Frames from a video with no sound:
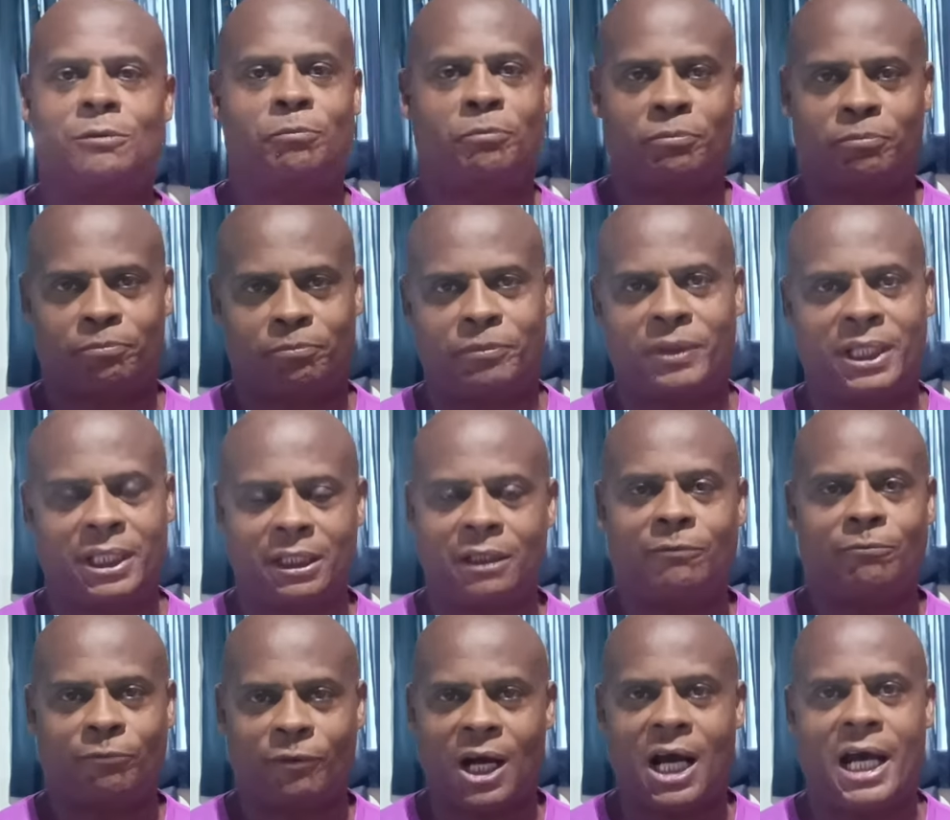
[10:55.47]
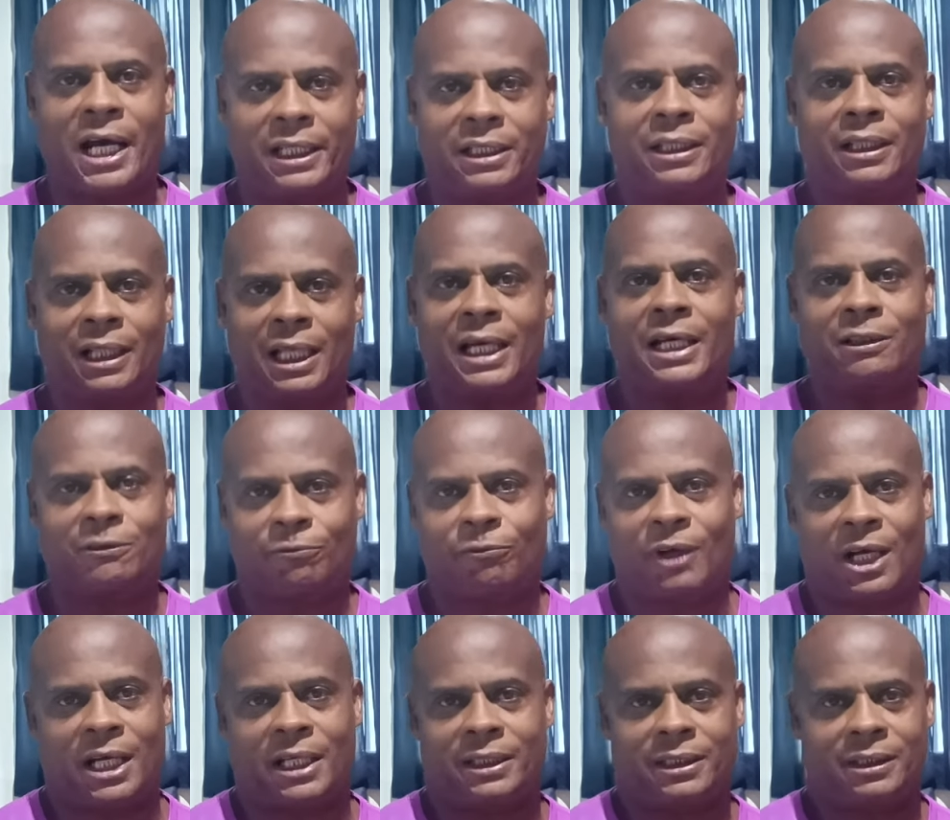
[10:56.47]
spin it Friday last
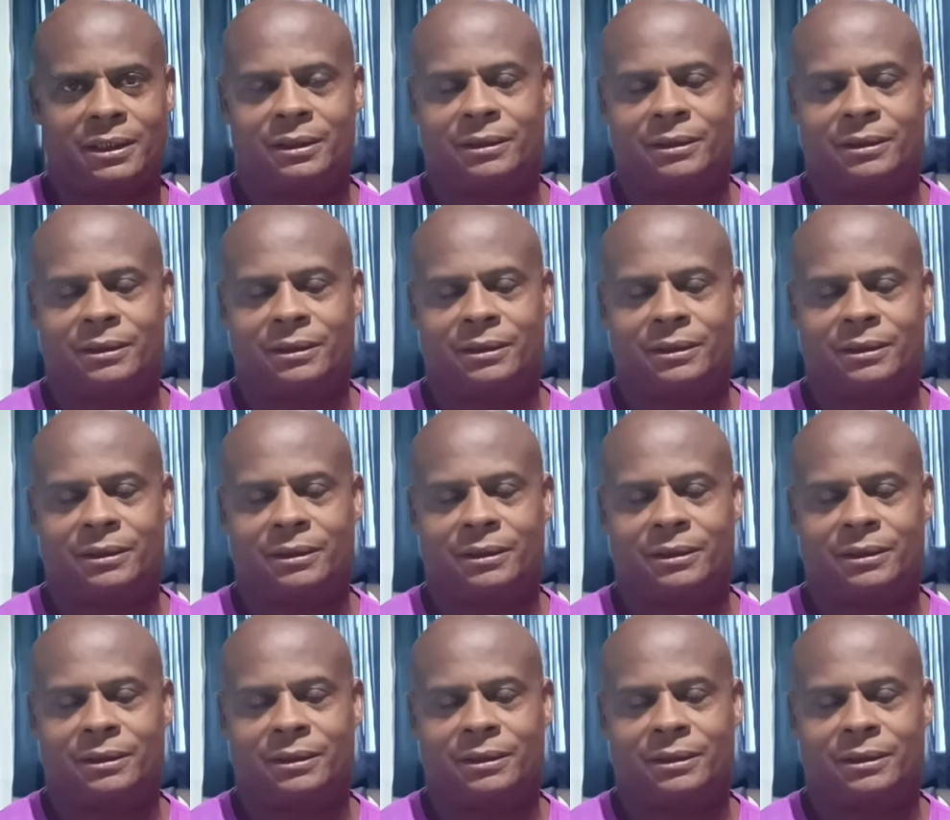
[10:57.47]
Friday.